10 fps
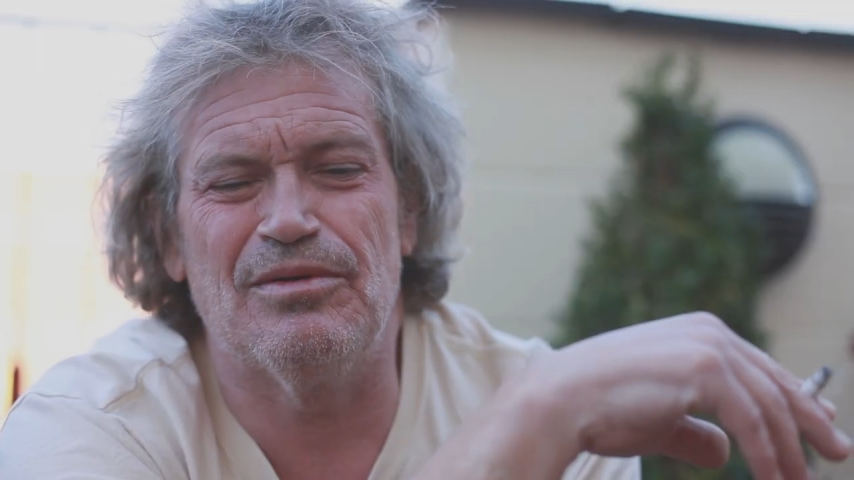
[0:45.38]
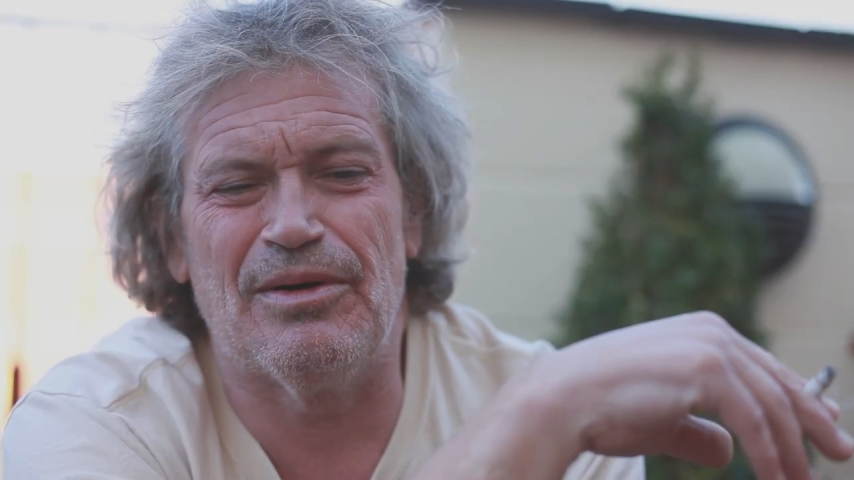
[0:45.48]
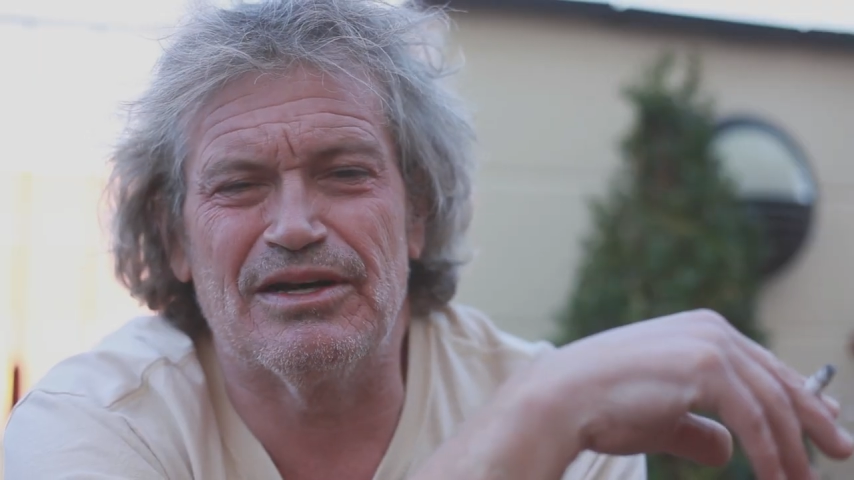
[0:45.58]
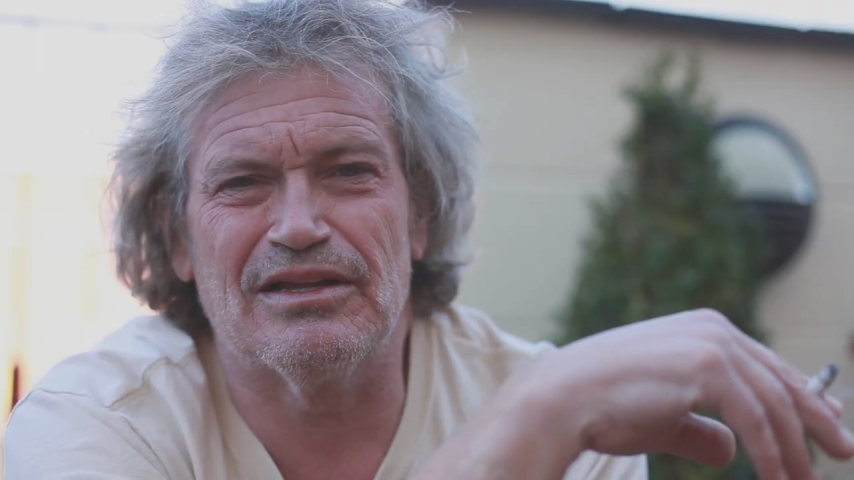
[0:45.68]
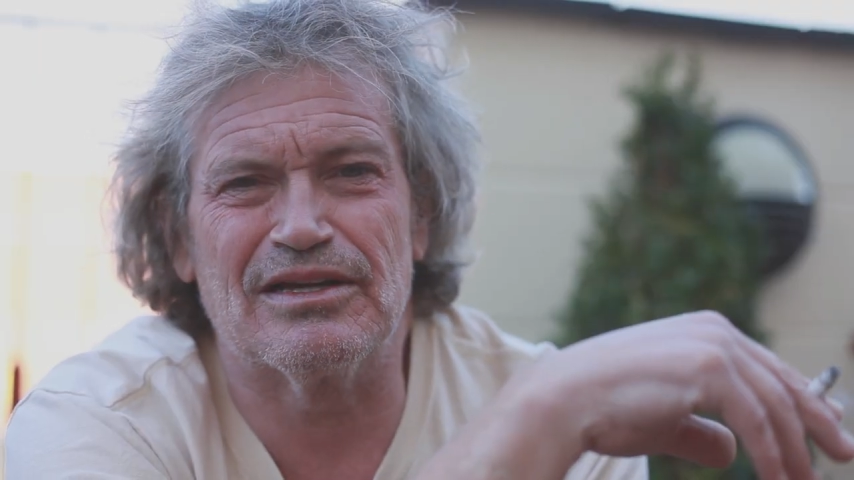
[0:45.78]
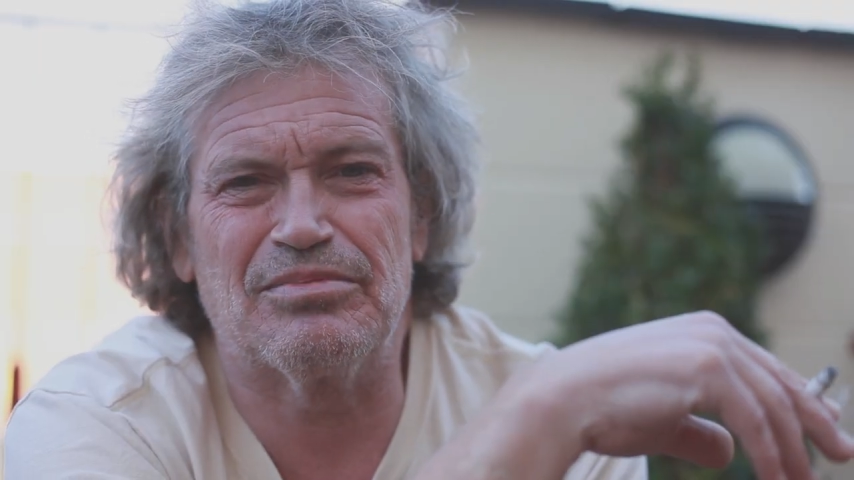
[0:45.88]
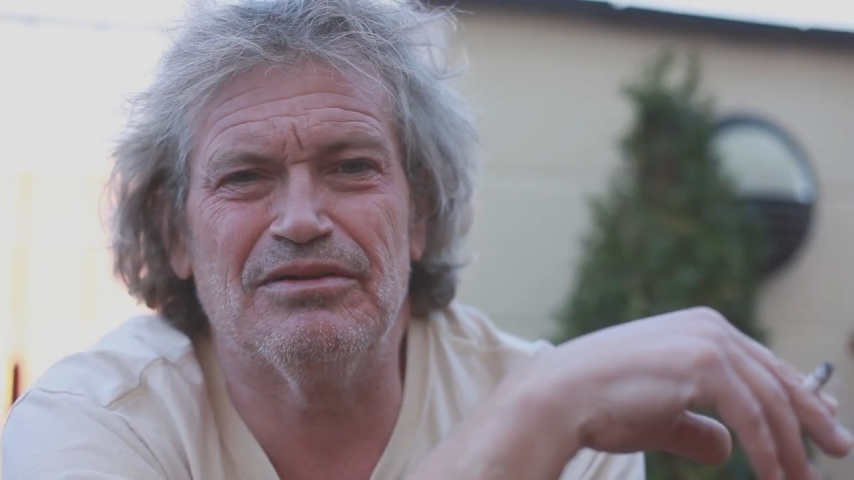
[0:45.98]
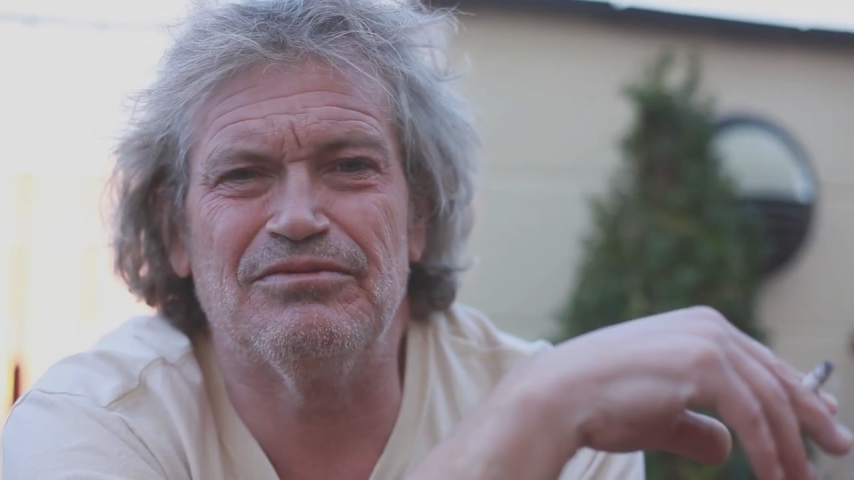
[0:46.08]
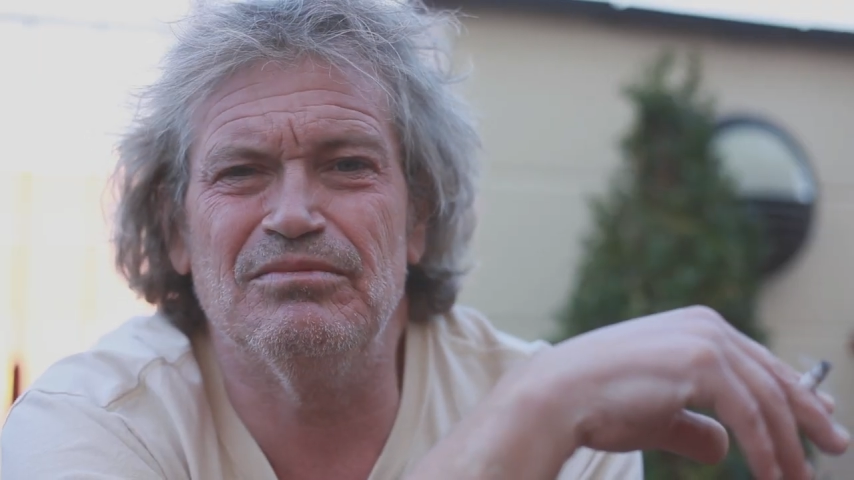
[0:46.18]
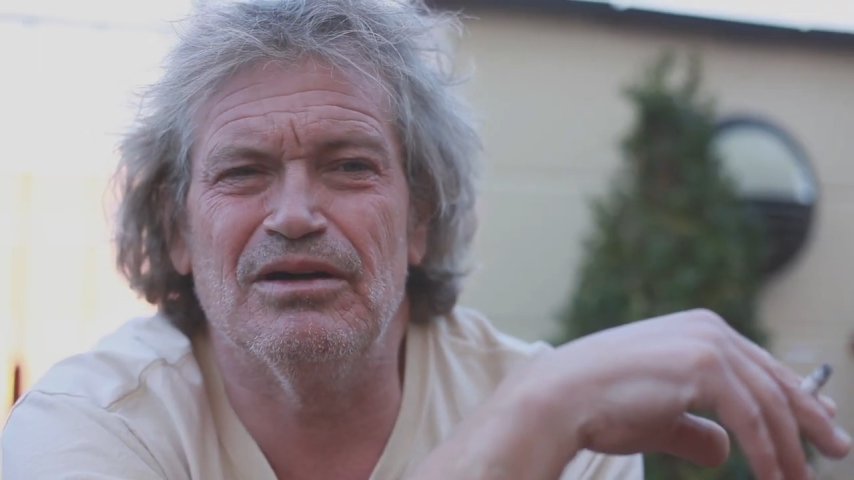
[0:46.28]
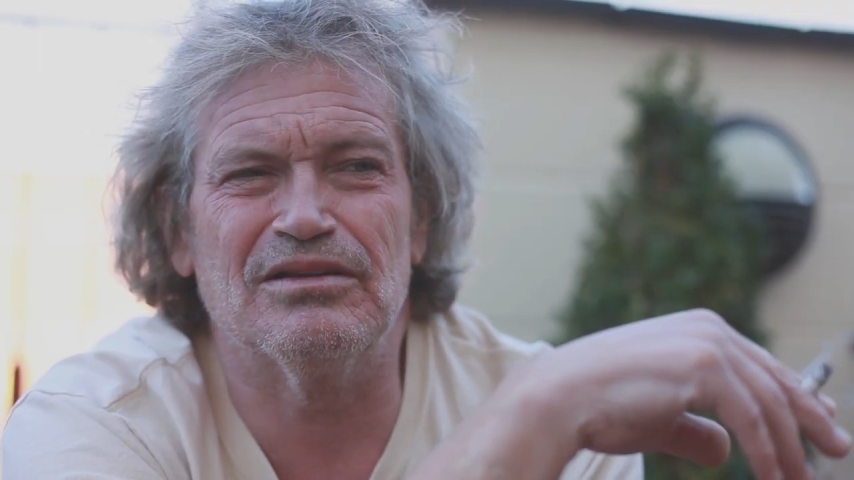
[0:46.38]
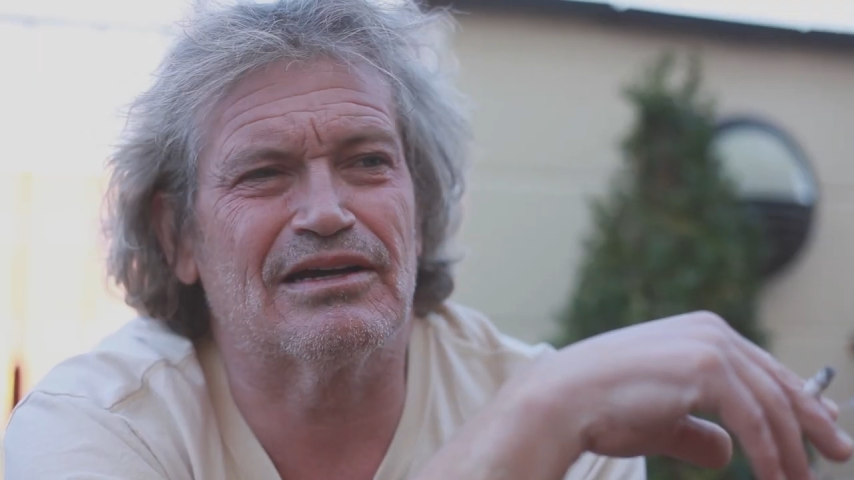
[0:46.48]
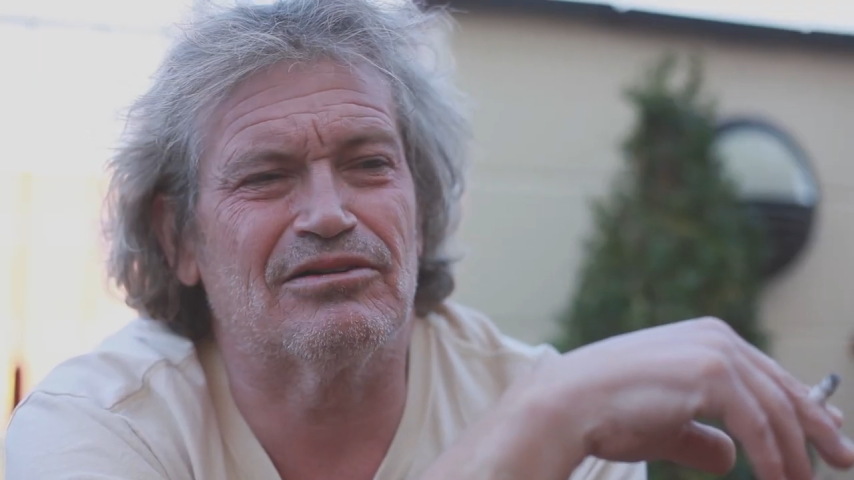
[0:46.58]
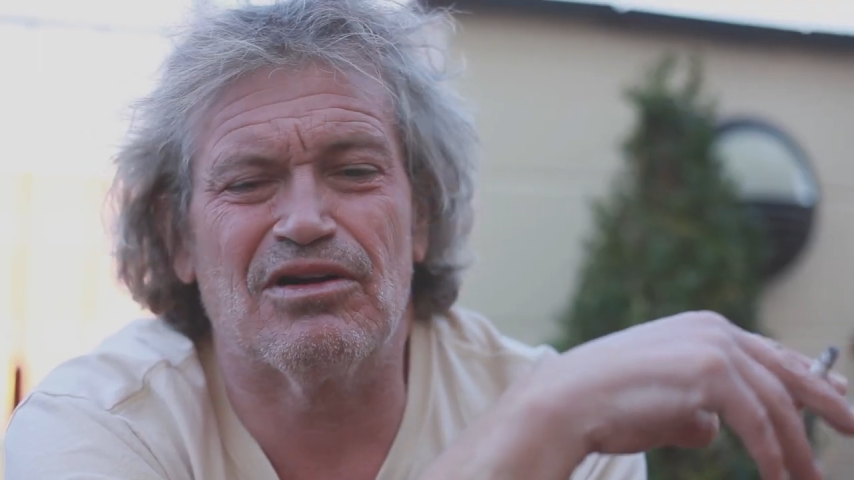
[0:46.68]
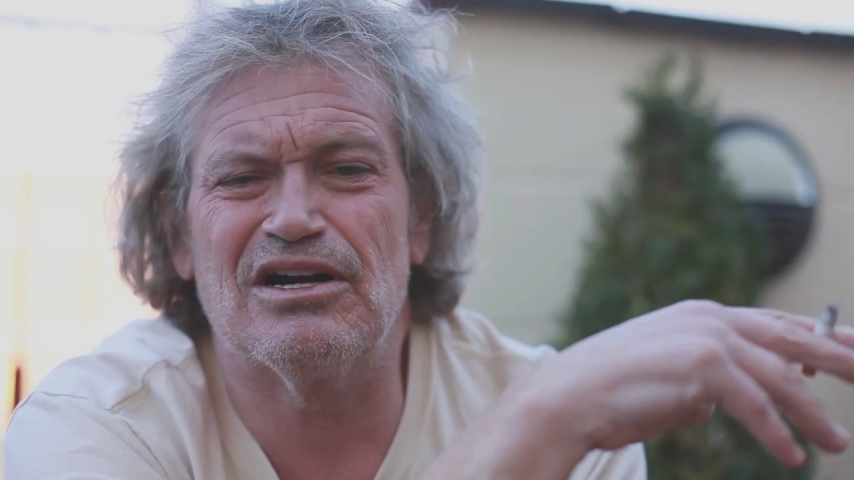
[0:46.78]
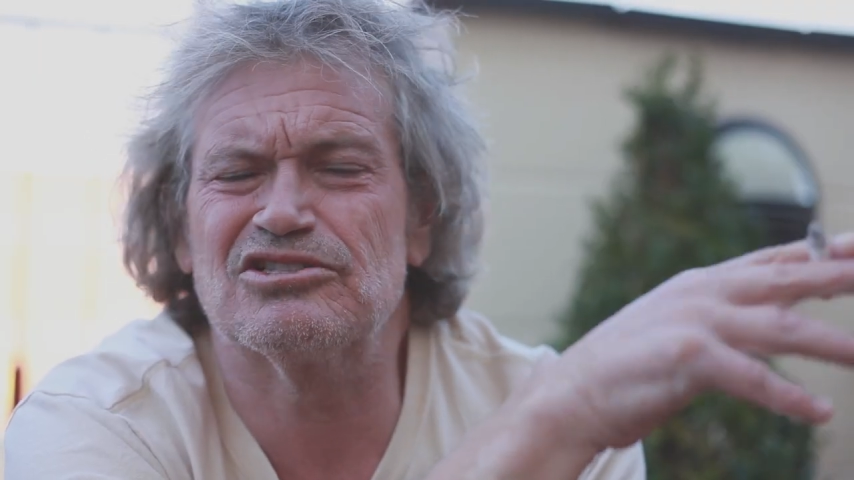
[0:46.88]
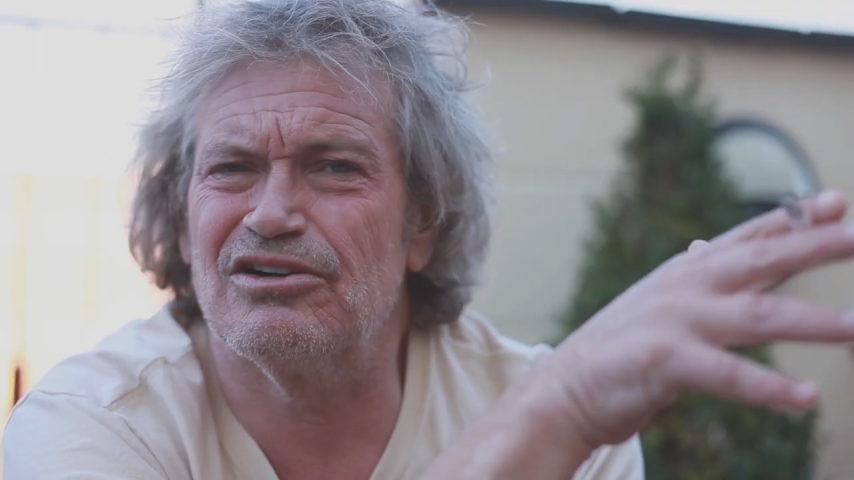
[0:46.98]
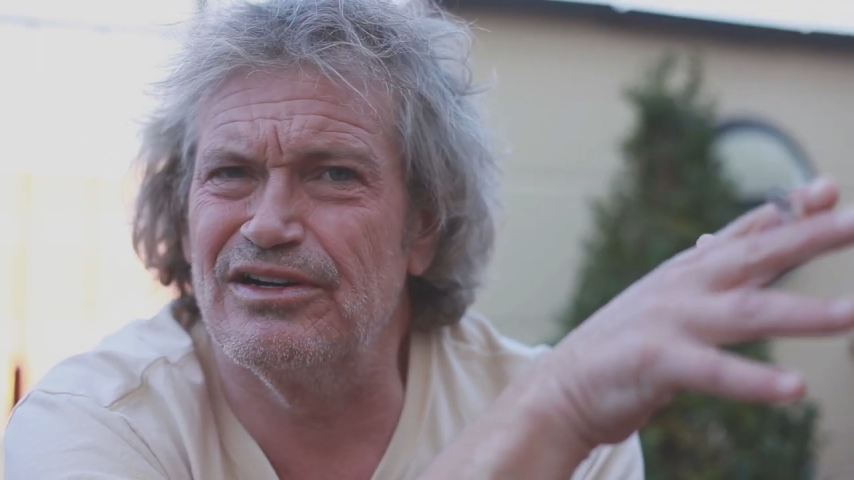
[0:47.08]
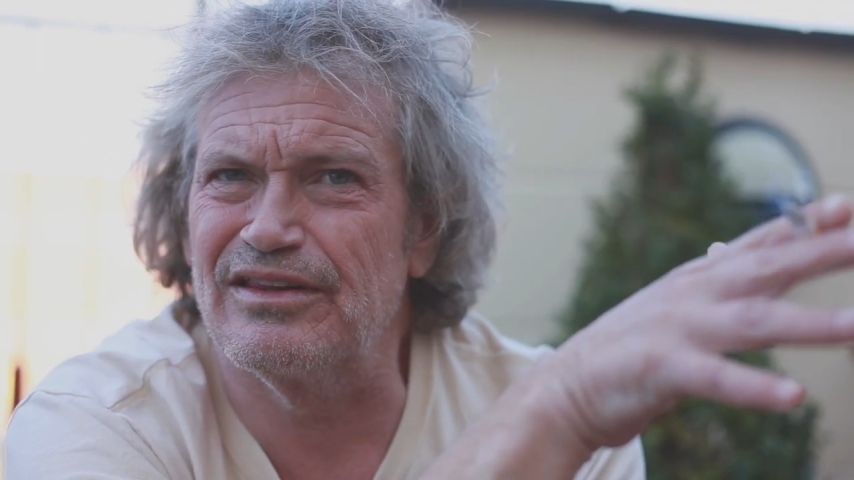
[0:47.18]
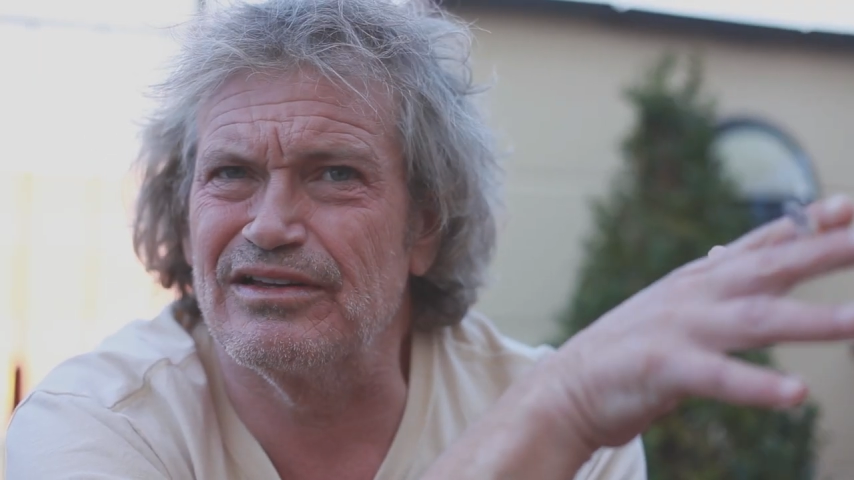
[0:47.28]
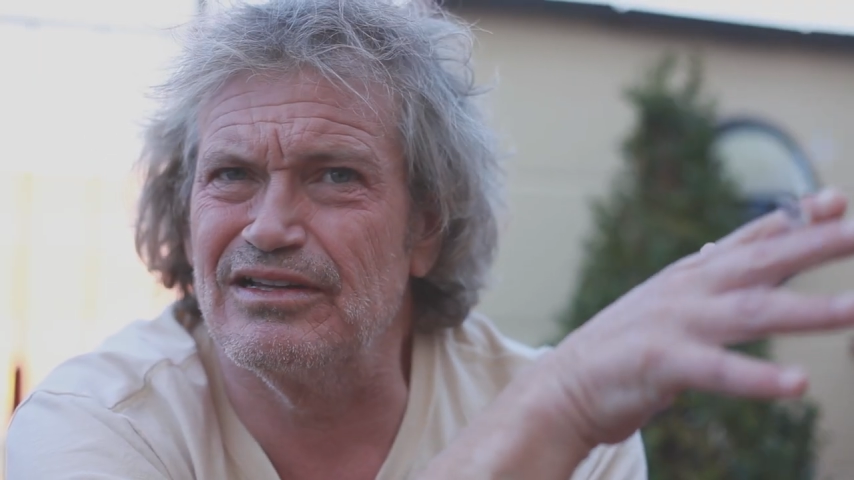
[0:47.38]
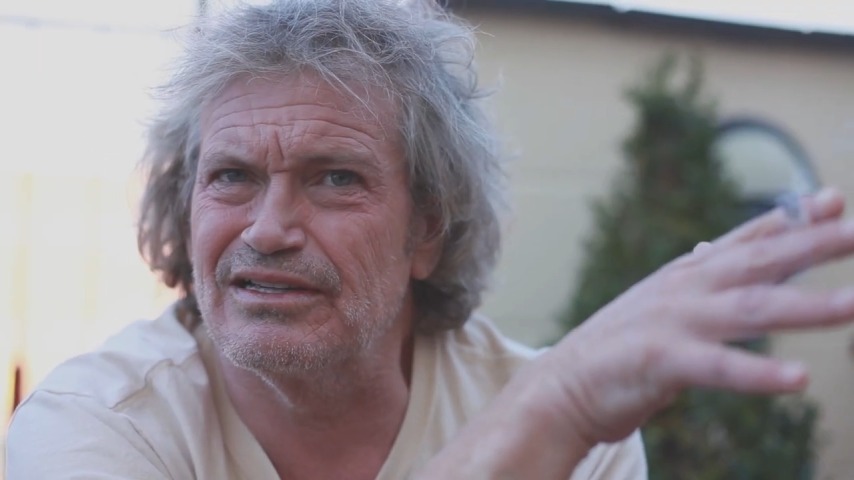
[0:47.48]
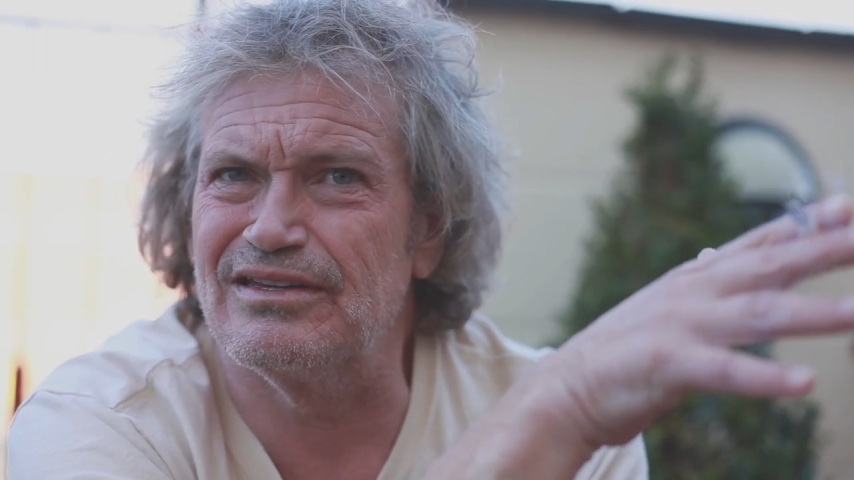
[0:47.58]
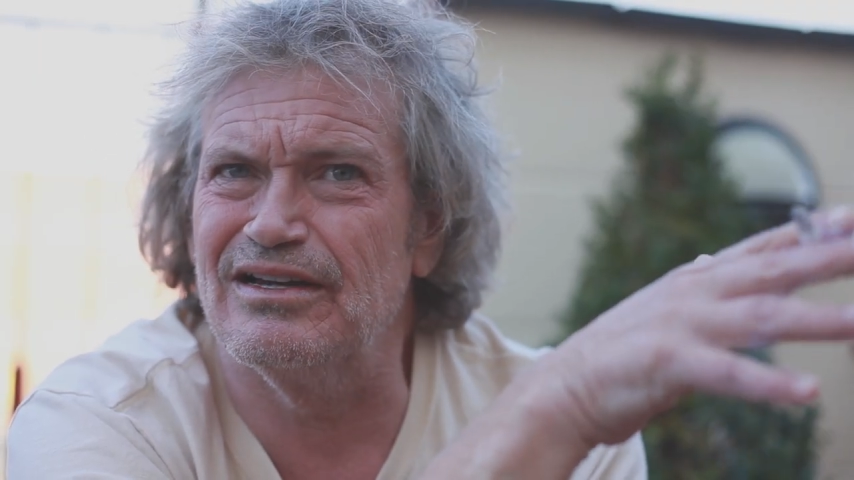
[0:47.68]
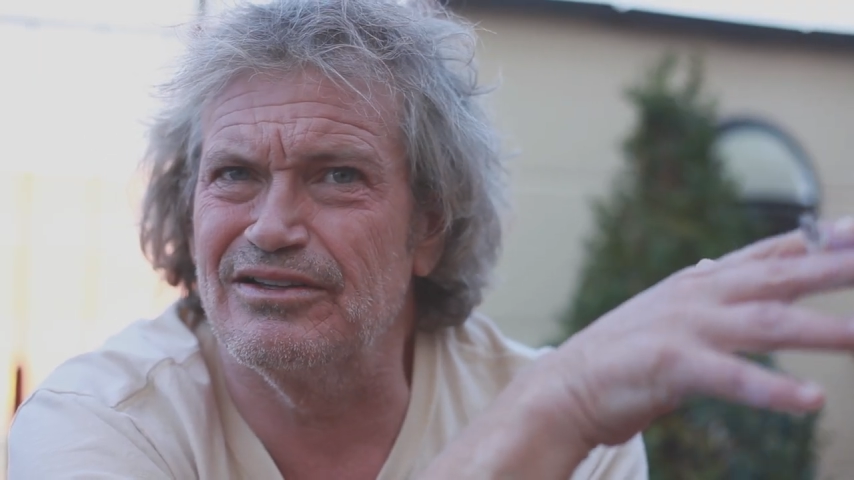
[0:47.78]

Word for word: of mine to like be a like a rock star or anything like that.